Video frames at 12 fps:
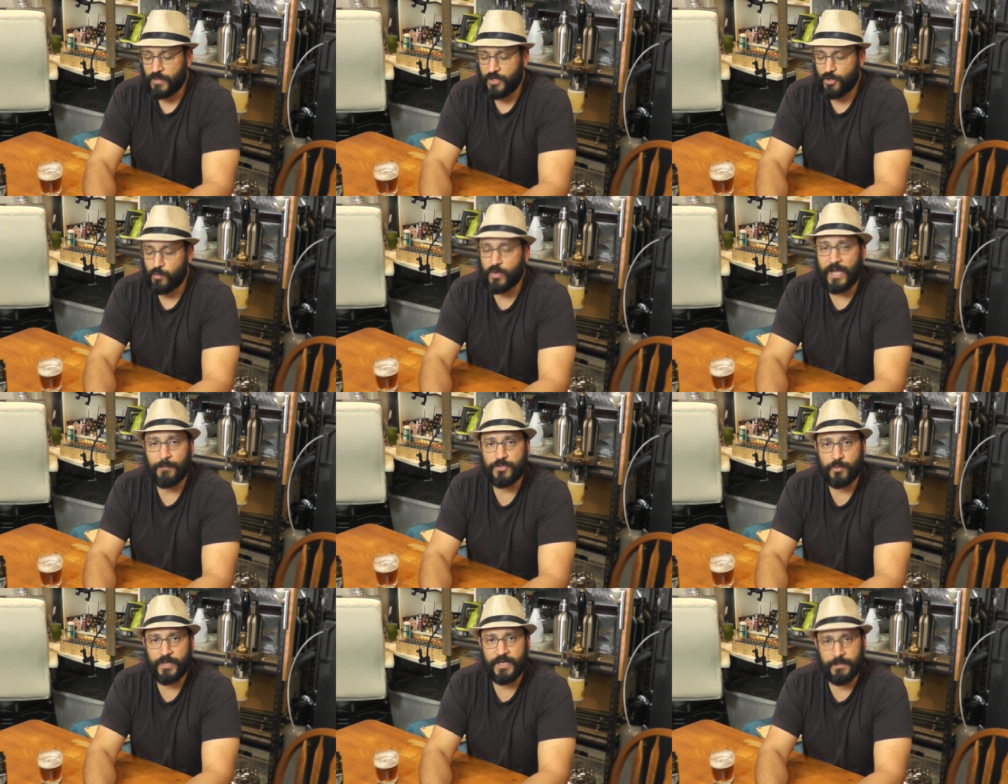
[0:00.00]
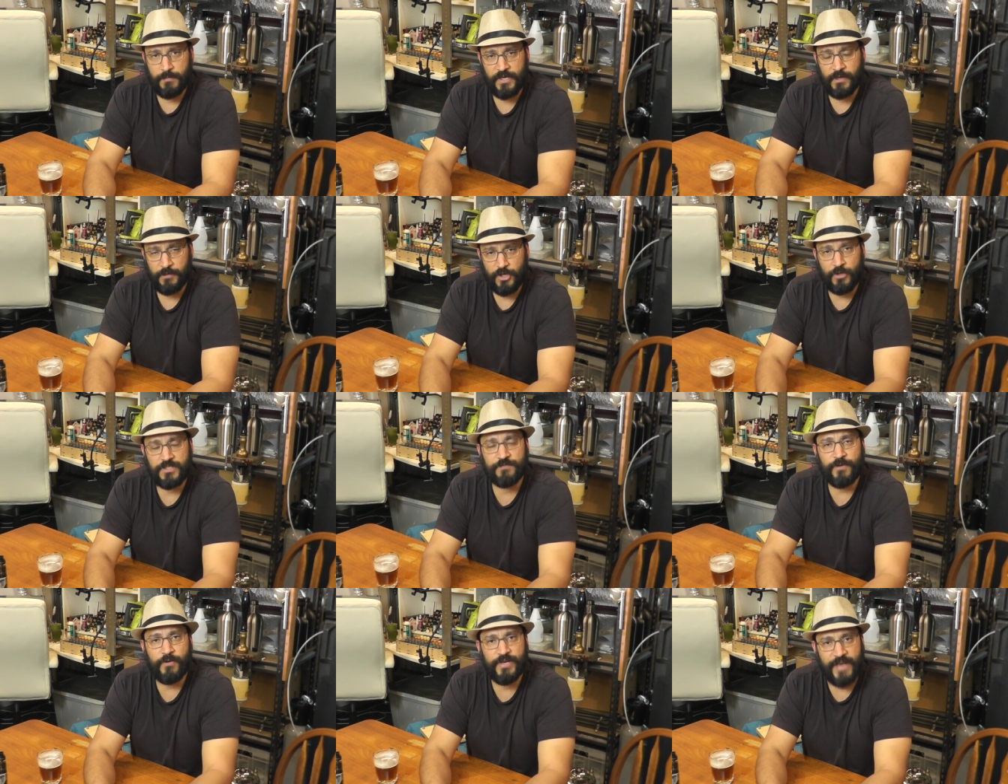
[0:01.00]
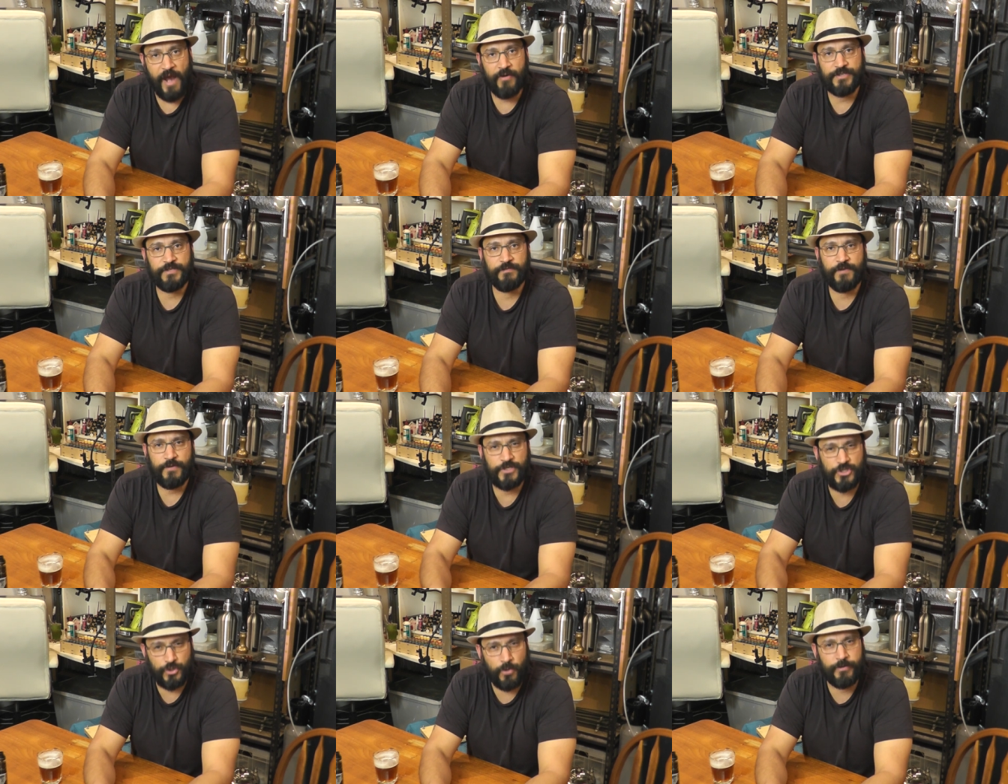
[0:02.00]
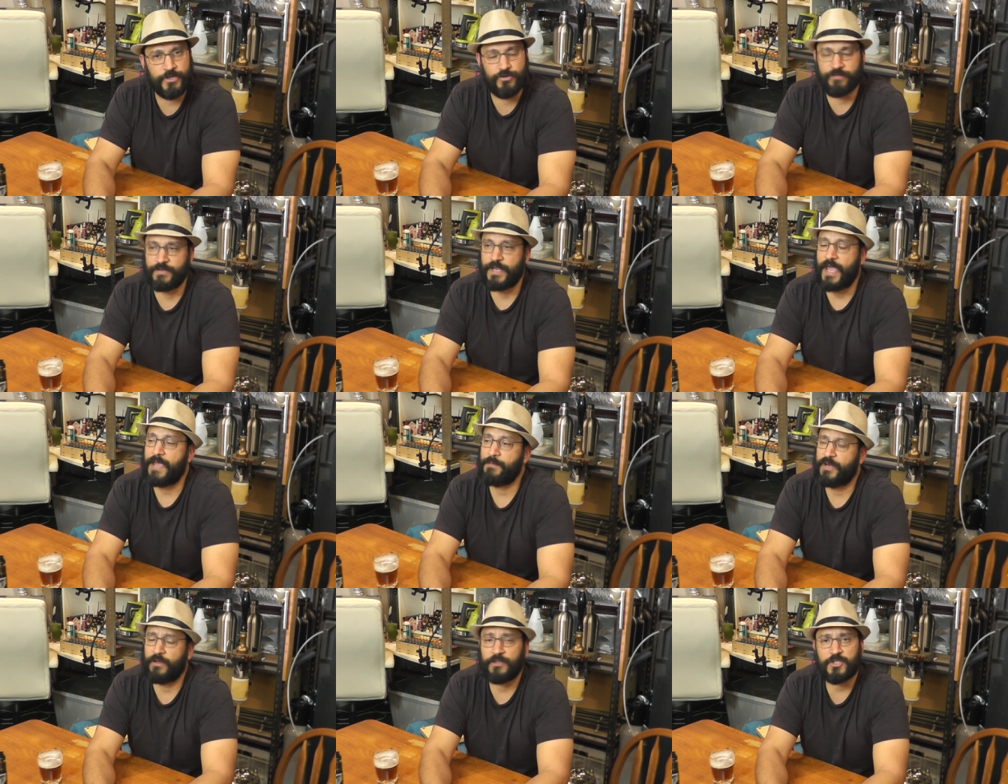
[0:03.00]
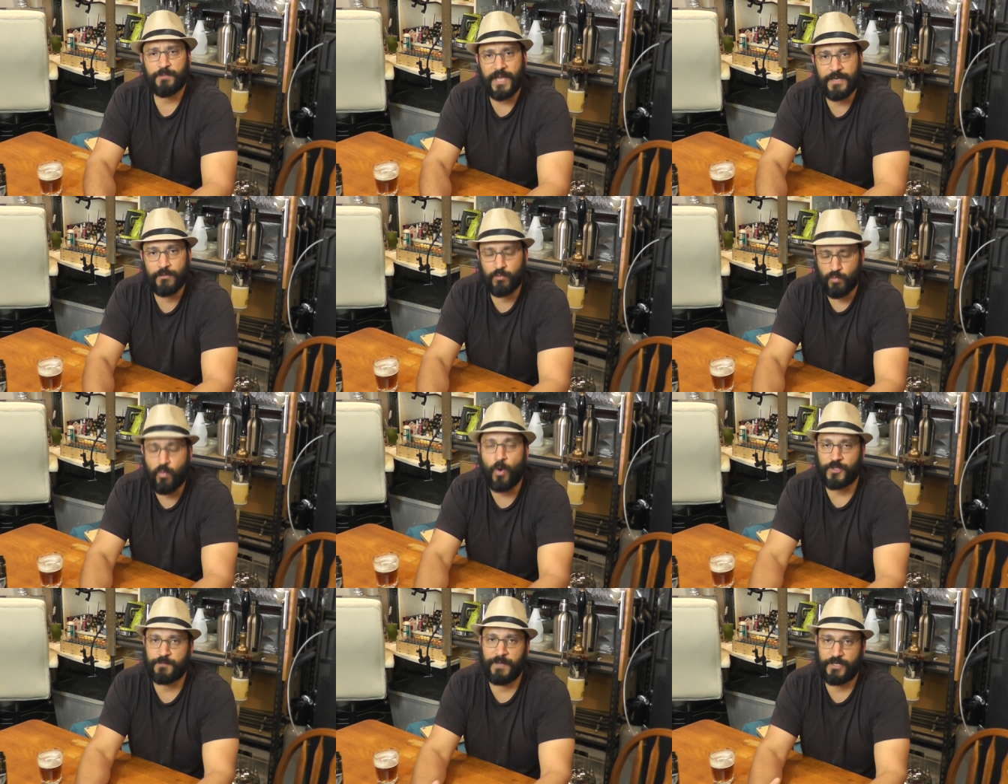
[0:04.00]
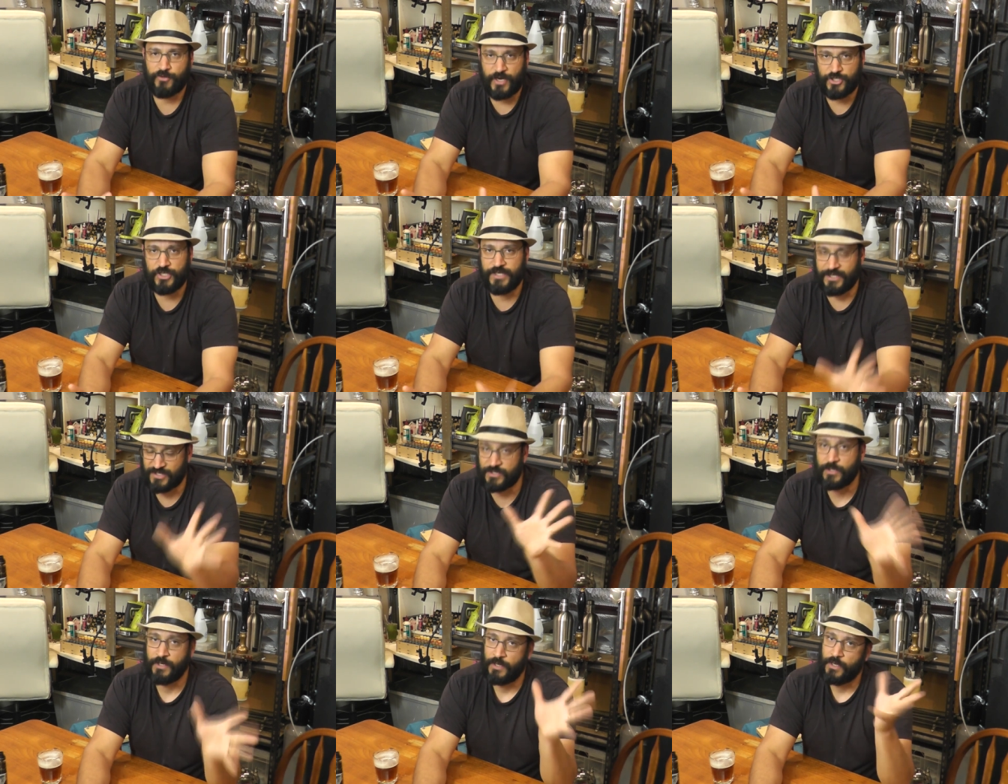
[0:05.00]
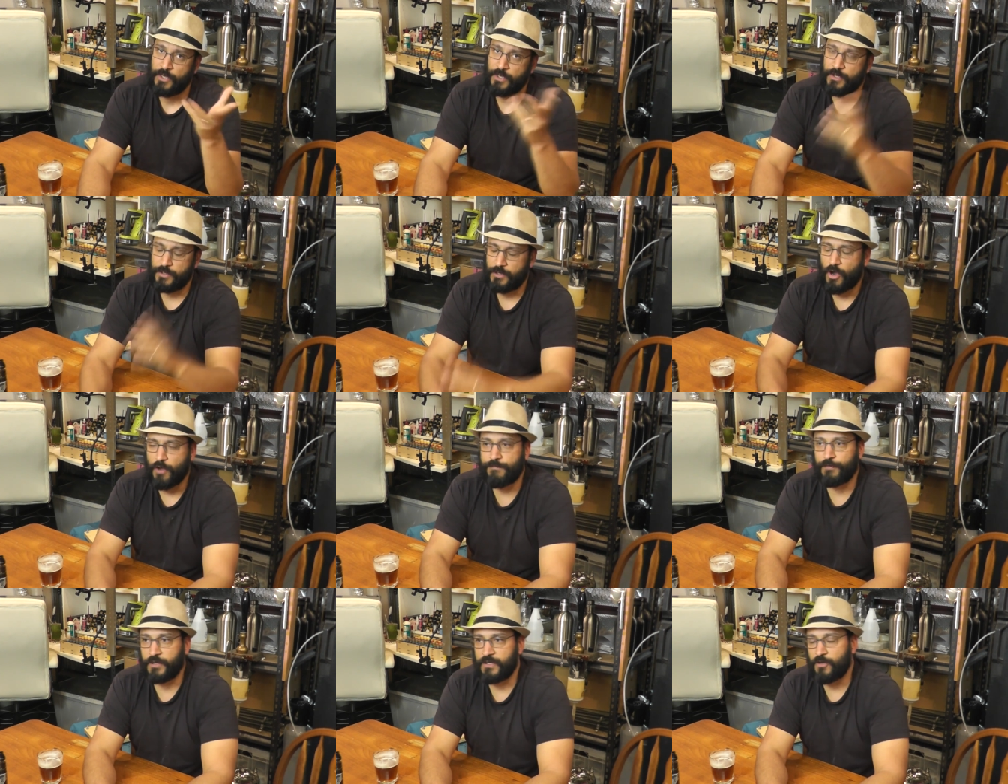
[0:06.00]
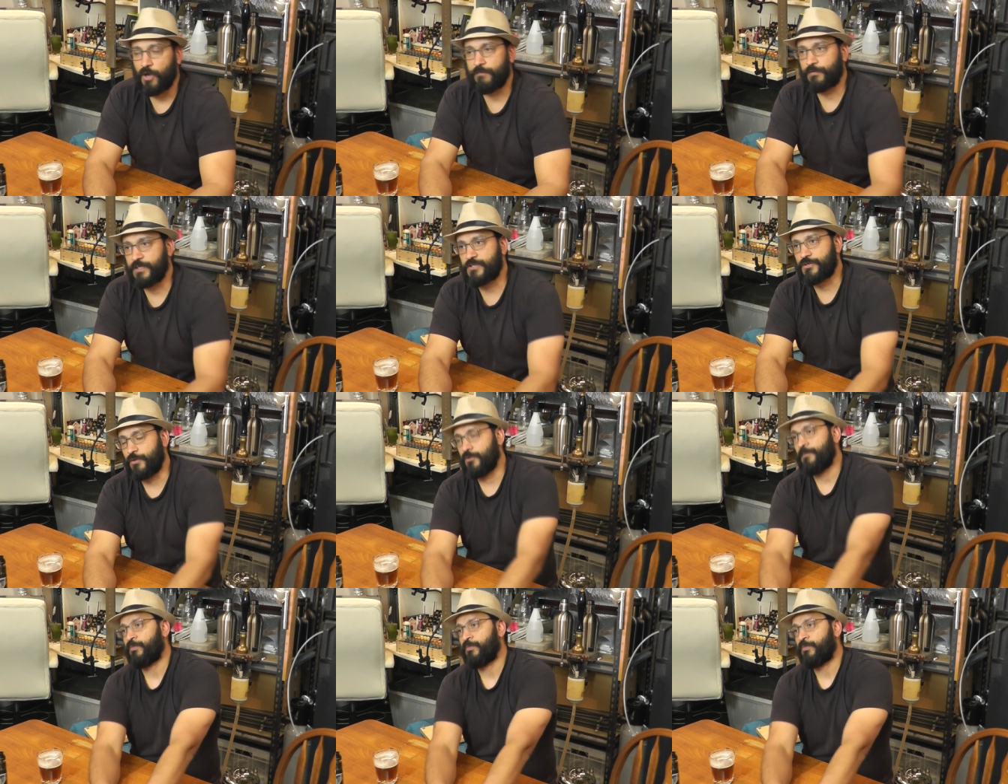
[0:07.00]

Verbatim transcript: you know we'll come to it in a minute you know it's a very narrative very story driven game and i'll explain what spectre actually is hopefully hopefully soon